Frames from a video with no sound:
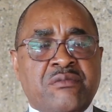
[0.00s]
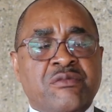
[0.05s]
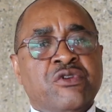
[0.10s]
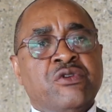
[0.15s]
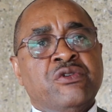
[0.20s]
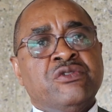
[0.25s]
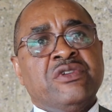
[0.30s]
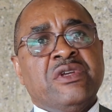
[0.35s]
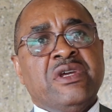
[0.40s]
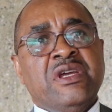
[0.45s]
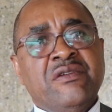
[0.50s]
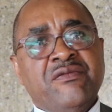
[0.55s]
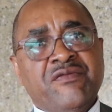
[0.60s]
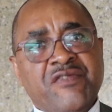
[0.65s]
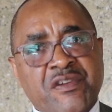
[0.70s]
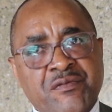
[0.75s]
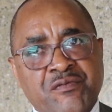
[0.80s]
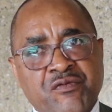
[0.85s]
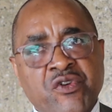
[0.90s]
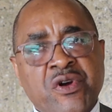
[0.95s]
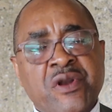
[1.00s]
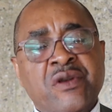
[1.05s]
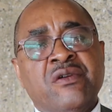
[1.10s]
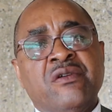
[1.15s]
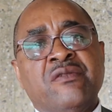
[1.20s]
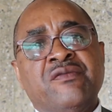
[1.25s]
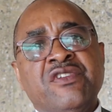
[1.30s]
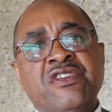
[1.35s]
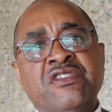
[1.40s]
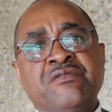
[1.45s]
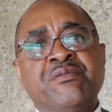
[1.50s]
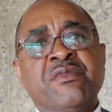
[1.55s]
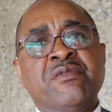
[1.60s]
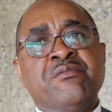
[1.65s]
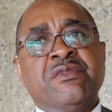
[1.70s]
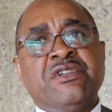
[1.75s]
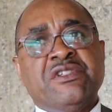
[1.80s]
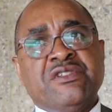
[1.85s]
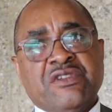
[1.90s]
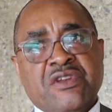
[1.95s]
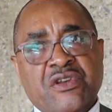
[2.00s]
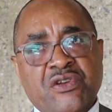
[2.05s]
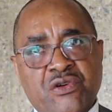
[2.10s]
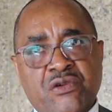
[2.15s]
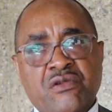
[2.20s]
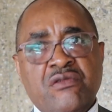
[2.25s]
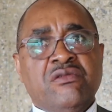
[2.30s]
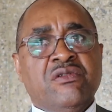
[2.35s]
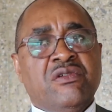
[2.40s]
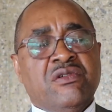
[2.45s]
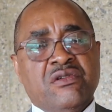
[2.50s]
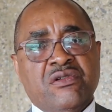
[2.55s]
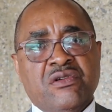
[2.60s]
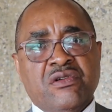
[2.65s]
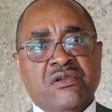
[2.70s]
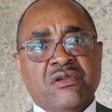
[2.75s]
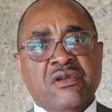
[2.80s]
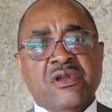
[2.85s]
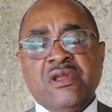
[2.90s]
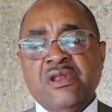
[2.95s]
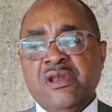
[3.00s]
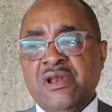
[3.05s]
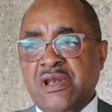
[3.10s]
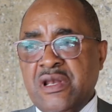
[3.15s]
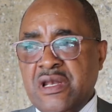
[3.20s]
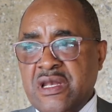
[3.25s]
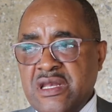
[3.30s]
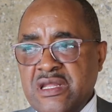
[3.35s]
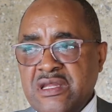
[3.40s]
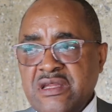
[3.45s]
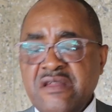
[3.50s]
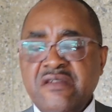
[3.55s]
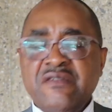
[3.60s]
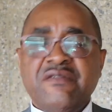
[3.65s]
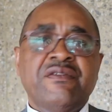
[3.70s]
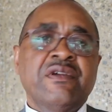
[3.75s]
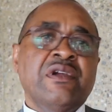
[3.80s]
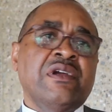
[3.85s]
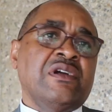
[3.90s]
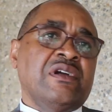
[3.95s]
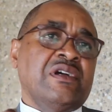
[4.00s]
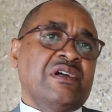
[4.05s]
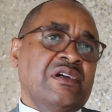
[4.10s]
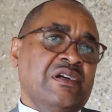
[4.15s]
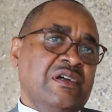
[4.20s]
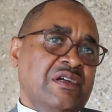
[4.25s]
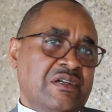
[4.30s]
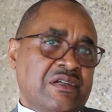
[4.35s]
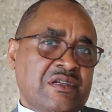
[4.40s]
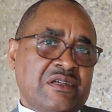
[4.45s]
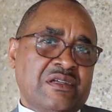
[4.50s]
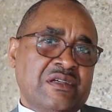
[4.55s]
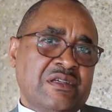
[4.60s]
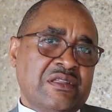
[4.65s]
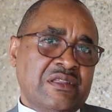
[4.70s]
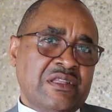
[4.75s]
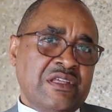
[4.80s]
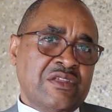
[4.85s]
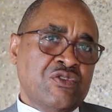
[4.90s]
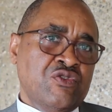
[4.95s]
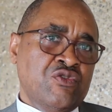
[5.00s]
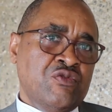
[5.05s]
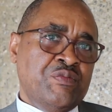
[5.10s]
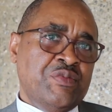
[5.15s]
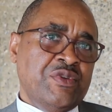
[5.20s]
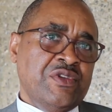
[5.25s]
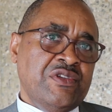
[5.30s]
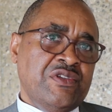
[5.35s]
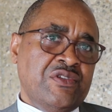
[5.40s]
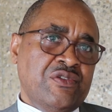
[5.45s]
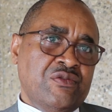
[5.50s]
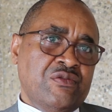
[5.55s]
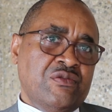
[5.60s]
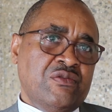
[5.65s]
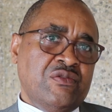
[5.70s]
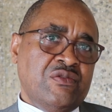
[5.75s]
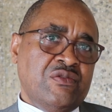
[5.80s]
Because every one of these members know leaving the UPU